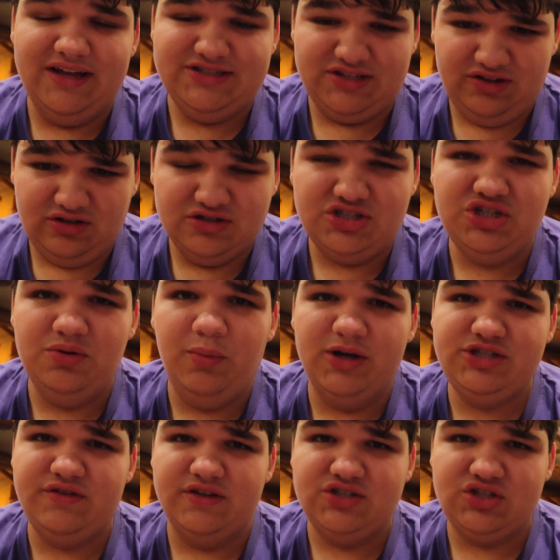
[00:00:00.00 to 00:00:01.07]
It has a little too
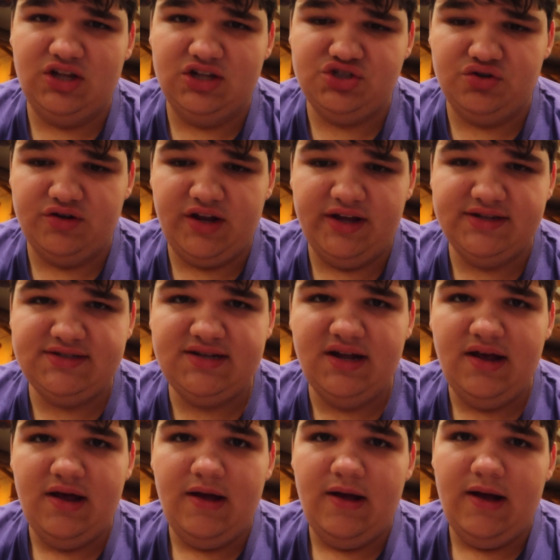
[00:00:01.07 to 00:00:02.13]
much of the cilantro taste.
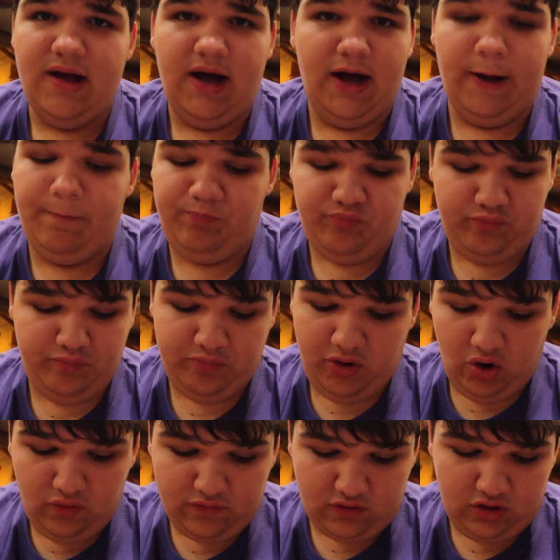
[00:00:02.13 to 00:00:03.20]
But
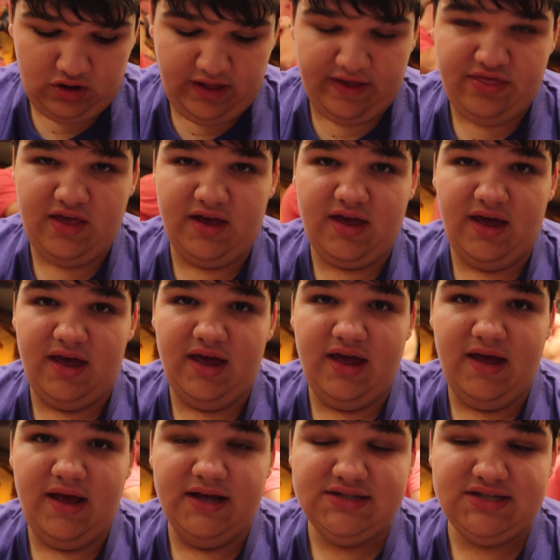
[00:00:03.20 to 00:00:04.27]
overall, I think it
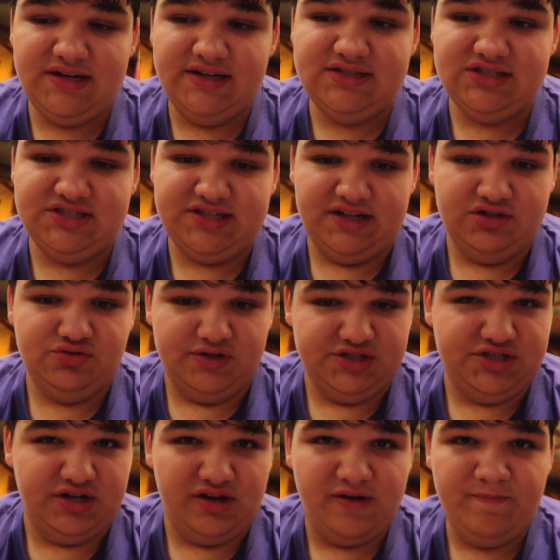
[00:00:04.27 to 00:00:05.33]
is a decent salad
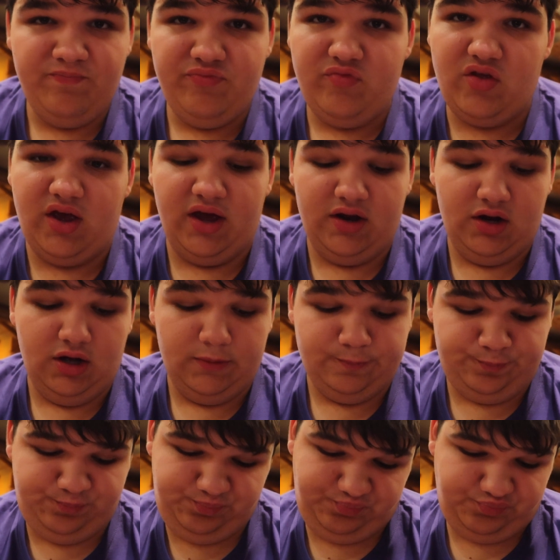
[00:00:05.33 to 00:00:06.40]
dressing, and
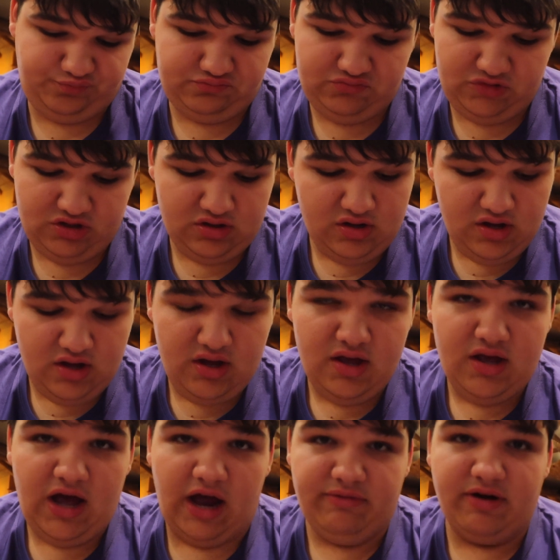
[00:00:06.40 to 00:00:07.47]

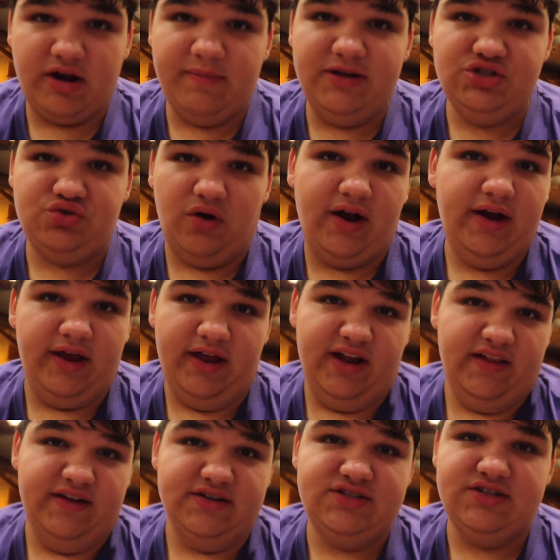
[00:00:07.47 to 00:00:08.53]
I'd recommend trying it
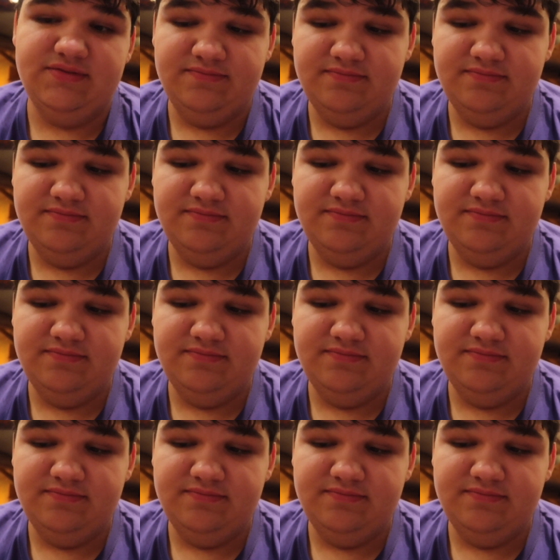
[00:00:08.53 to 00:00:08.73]
at least.